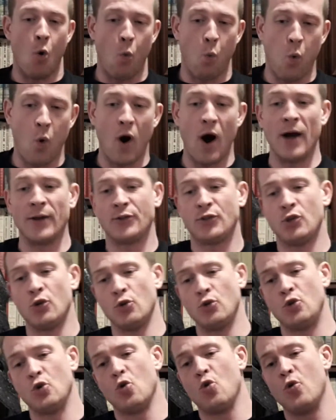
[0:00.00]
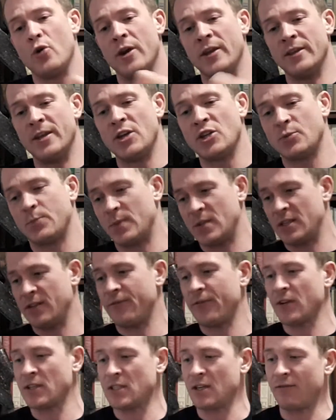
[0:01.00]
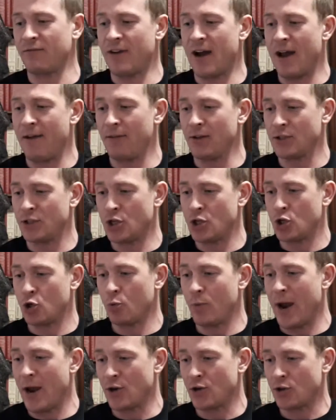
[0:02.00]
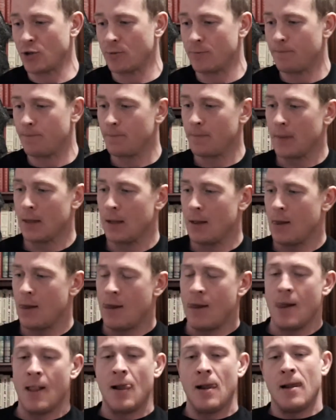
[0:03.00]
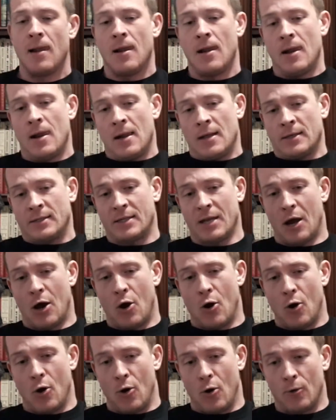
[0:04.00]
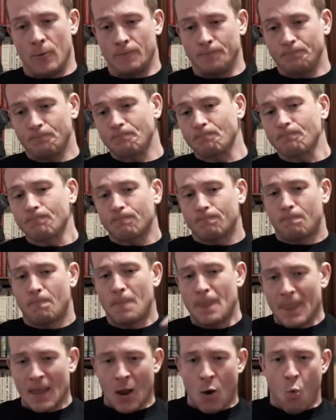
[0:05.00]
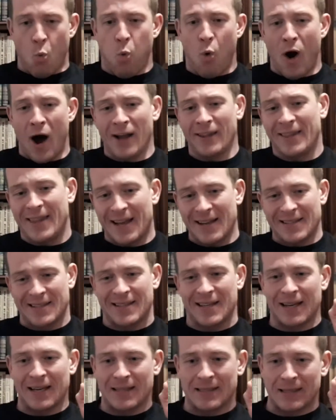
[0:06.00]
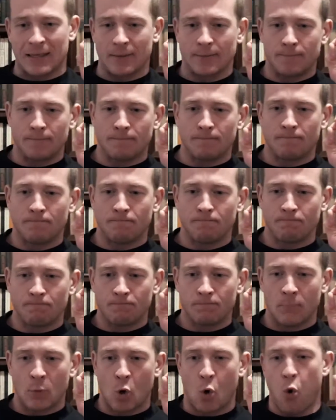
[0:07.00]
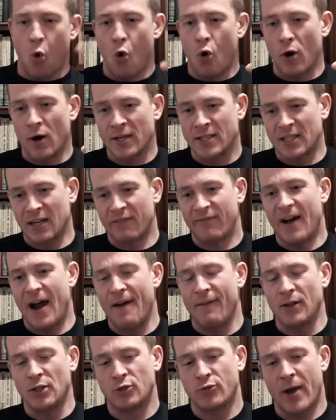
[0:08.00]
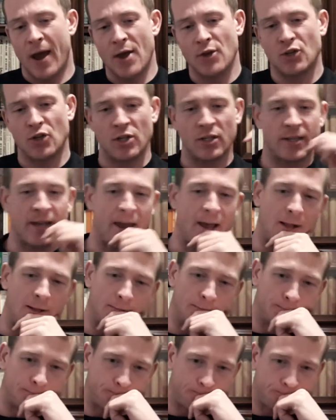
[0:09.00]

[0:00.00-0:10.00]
what to do in each specific survival situation. So, what does this core survival strategy entail?